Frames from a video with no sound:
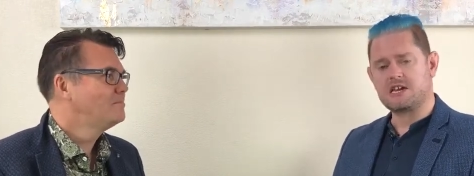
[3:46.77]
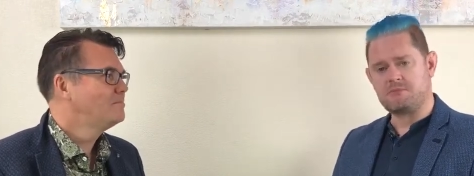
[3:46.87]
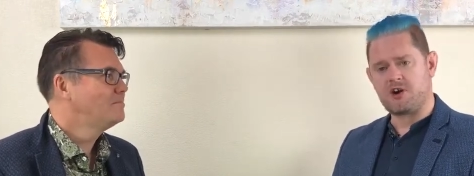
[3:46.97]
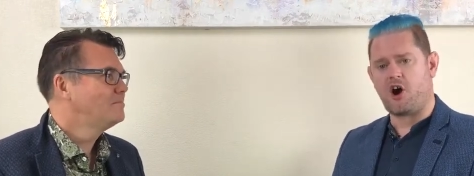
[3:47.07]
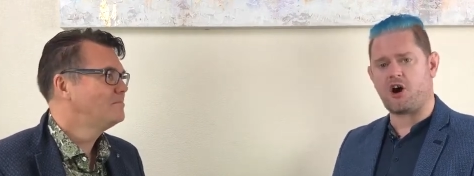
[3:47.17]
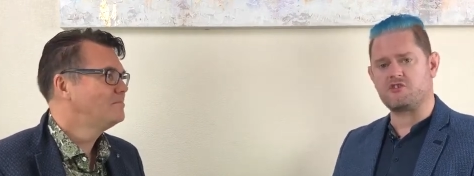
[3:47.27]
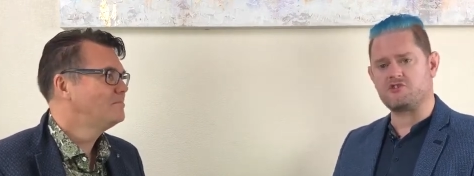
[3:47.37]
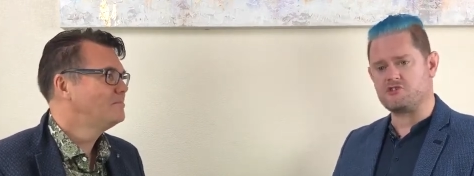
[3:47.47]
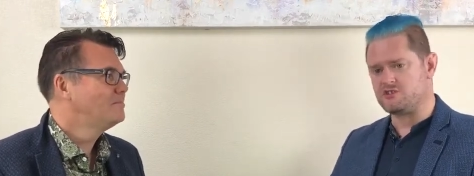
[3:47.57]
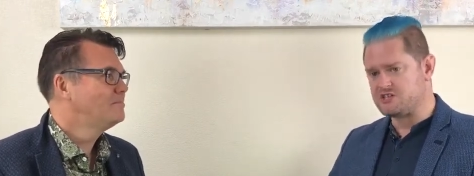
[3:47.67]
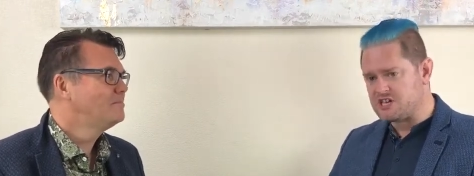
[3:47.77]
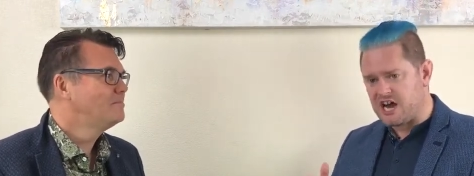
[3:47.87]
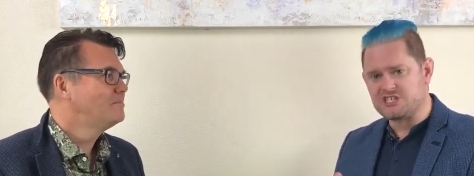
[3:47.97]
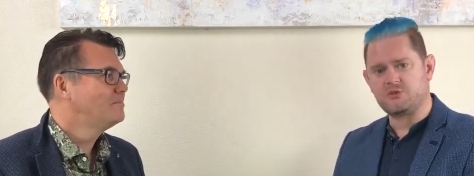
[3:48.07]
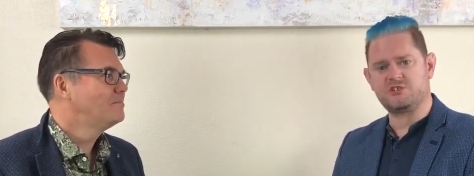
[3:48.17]
Speaker 1: They can be hard. They're used to
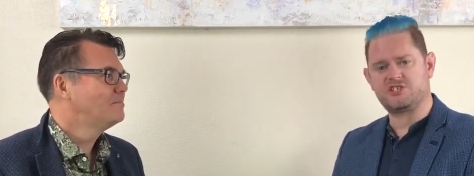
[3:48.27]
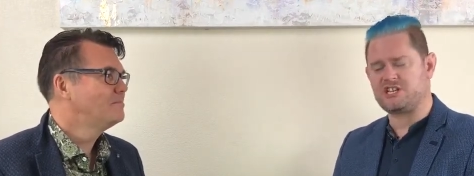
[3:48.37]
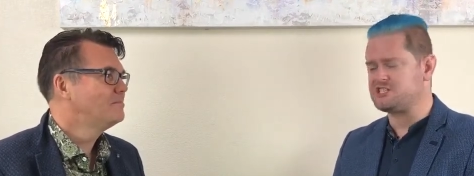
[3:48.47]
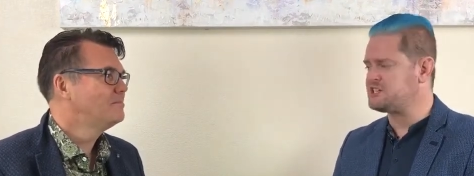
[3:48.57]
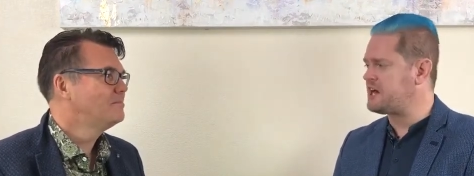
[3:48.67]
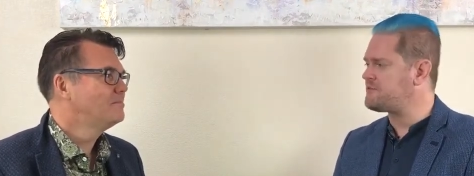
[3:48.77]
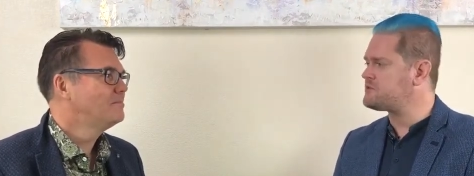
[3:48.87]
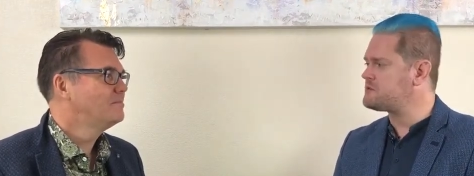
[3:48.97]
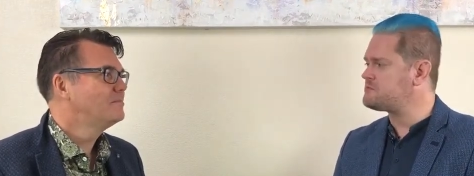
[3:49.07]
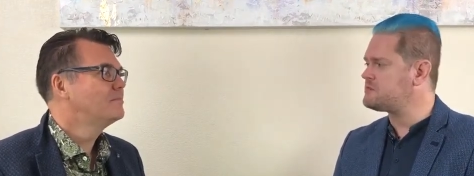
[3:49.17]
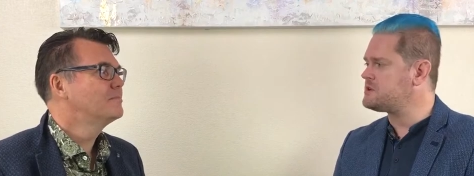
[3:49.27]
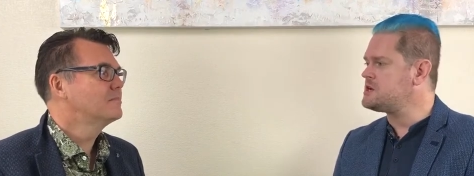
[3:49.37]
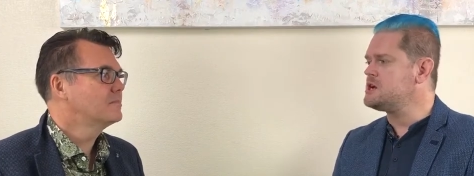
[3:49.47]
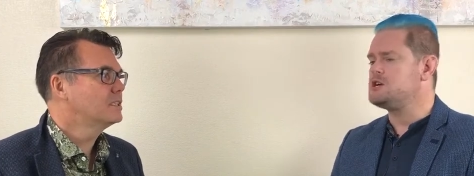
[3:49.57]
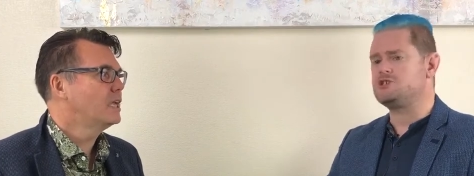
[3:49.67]
guys always chasing after them,
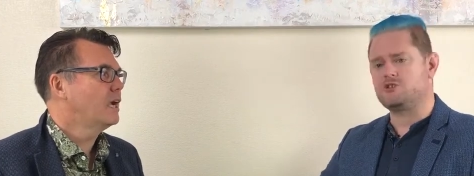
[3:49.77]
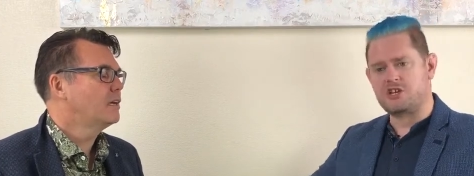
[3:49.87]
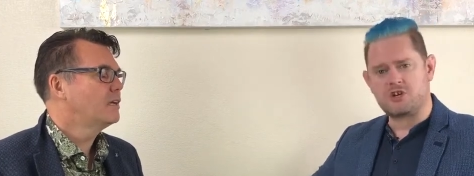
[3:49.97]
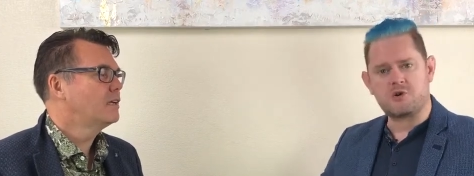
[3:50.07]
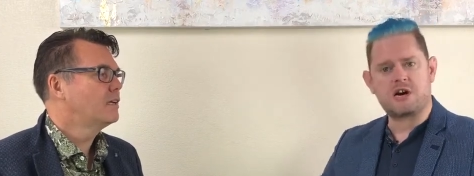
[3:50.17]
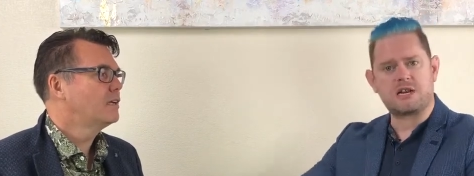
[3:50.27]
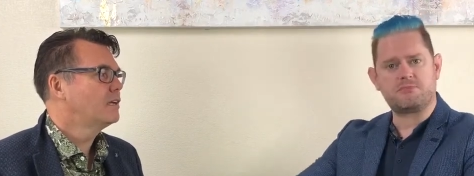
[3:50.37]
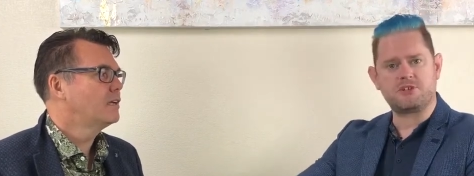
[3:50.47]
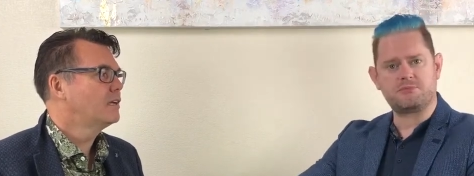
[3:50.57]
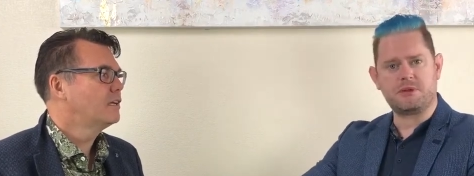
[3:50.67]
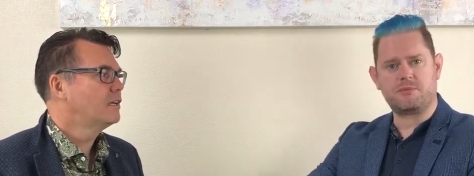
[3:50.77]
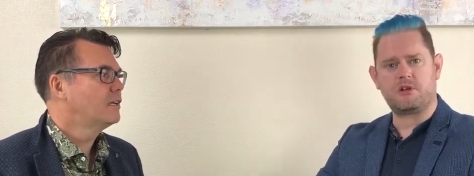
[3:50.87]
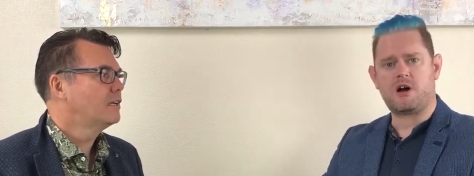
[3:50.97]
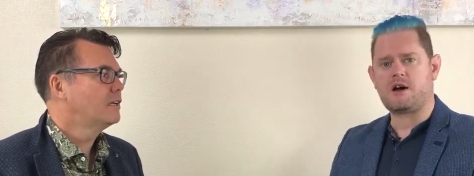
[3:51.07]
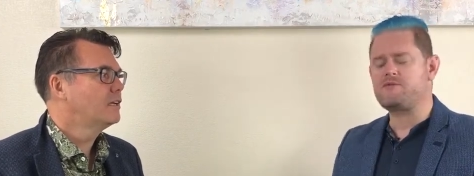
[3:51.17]
yeah. so they know how to push people
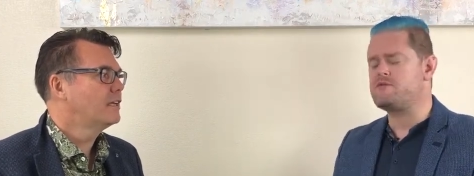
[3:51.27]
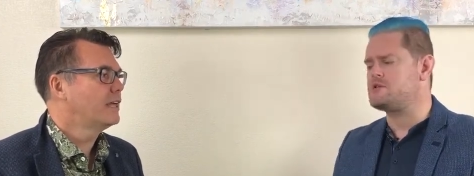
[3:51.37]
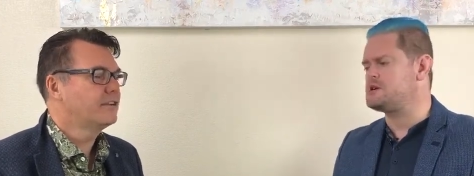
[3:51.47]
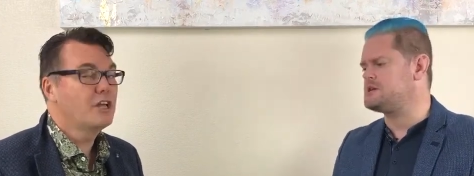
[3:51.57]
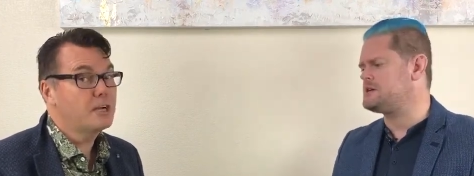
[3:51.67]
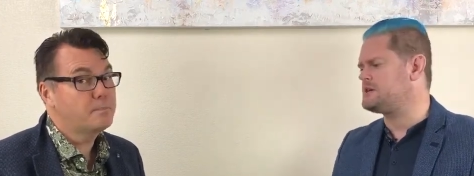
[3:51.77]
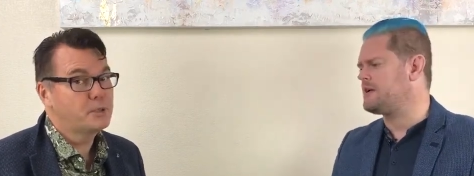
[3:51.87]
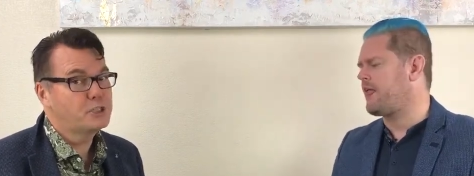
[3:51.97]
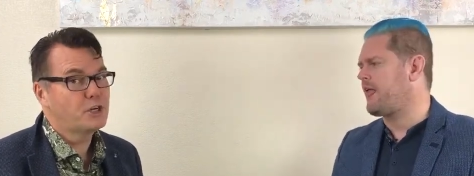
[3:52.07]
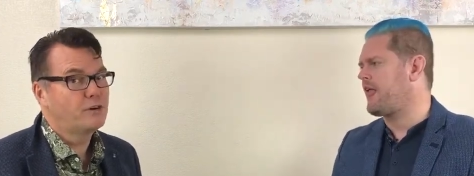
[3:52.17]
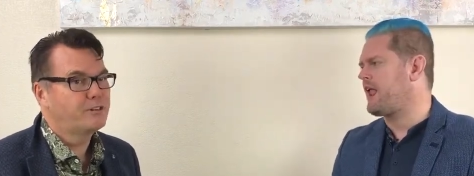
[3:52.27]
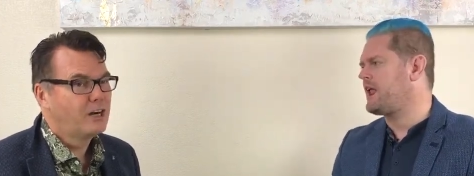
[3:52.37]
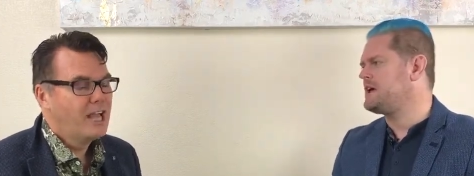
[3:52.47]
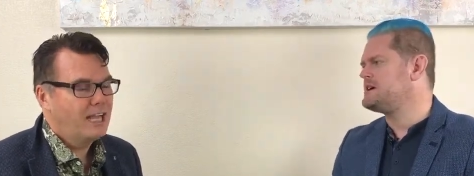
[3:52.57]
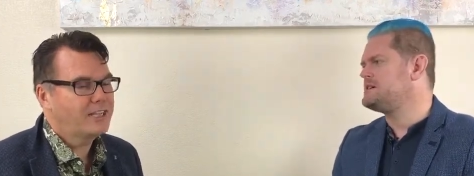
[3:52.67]
off. Yeah, they're not uh, a
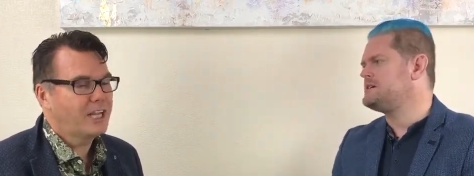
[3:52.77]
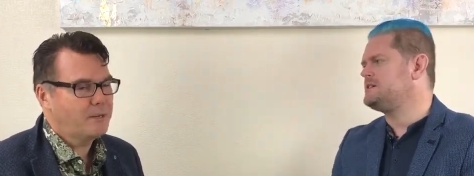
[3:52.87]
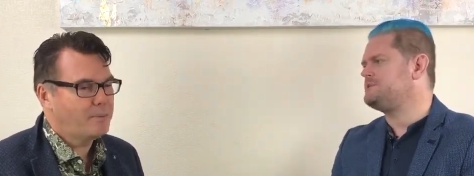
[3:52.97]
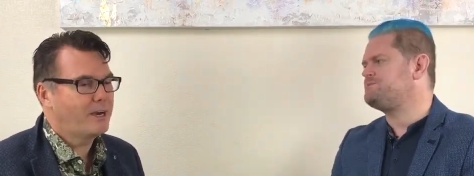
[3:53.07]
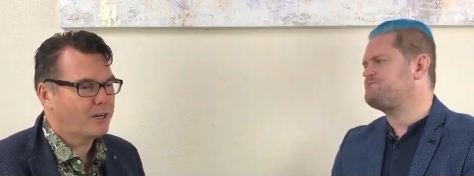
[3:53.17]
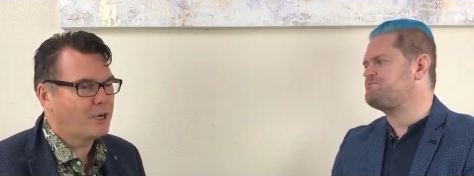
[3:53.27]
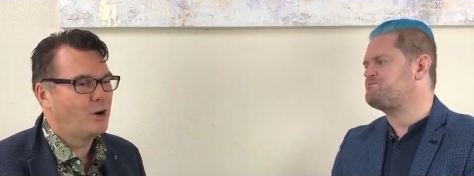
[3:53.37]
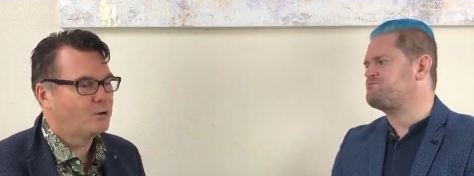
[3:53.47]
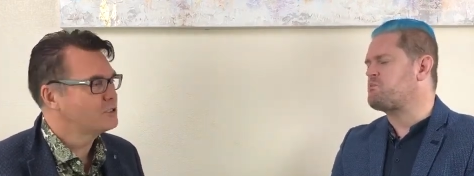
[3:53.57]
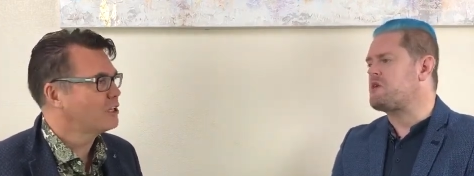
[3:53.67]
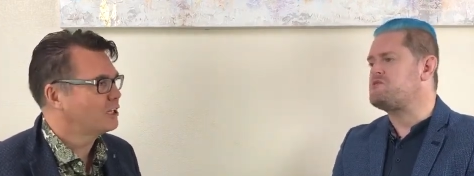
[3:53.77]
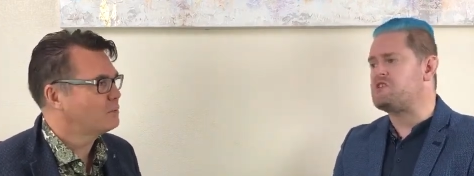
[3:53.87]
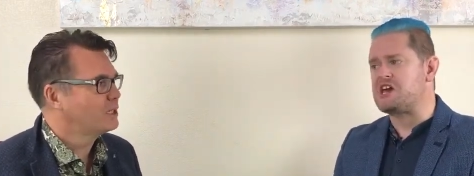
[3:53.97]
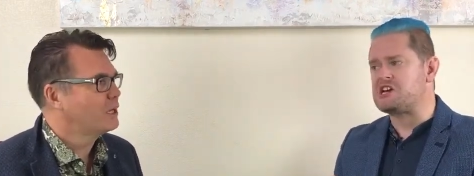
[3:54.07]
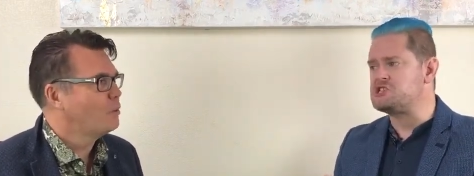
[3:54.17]
pushover,
Speaker 2: and they got a pair of cojones on
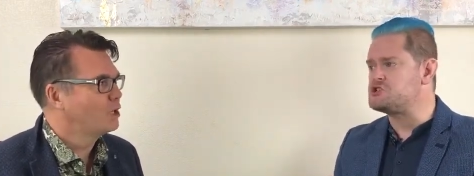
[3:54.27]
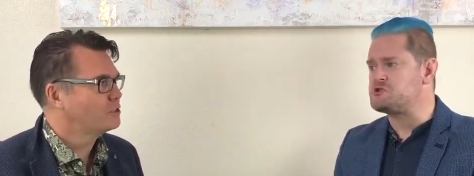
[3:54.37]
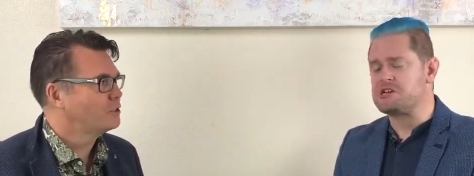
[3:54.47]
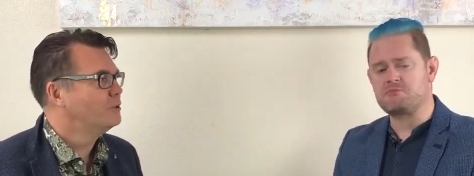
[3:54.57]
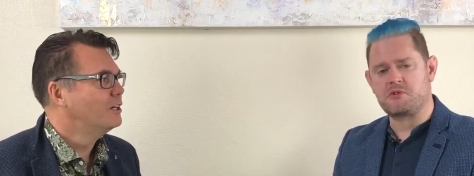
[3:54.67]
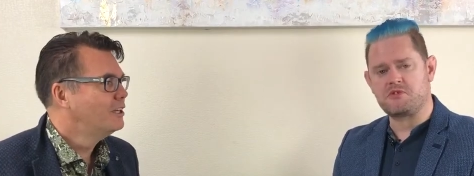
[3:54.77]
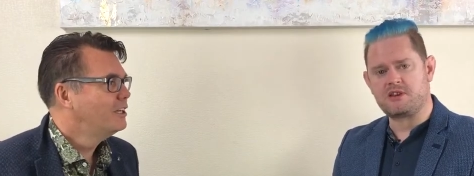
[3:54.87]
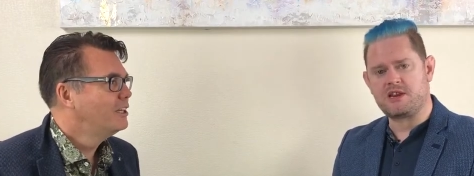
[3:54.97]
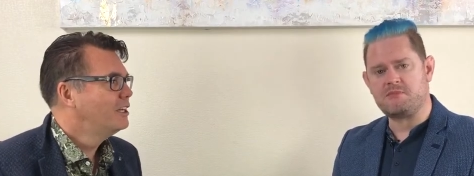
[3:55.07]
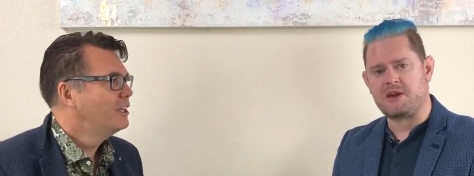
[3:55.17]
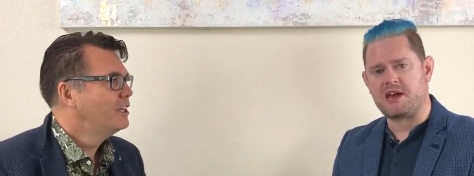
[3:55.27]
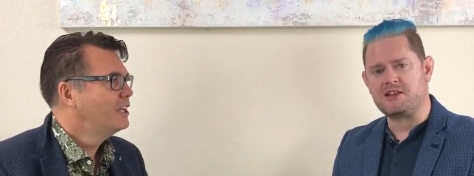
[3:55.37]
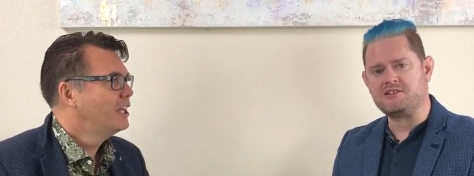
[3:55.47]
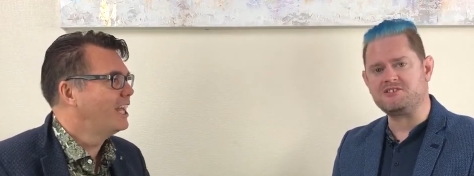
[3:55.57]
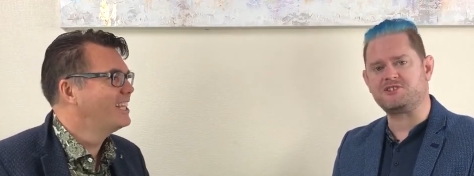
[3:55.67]
them when they want to. They can drink
Speaker 1: more than any man,